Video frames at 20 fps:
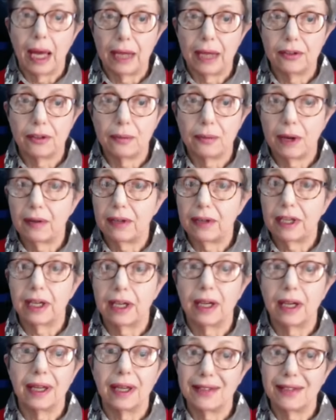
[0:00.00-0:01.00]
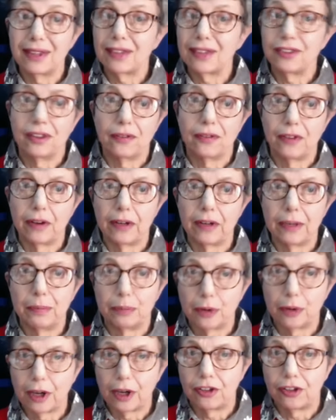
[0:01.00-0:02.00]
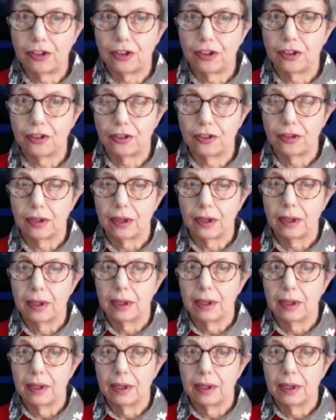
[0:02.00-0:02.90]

And America, that's a very precious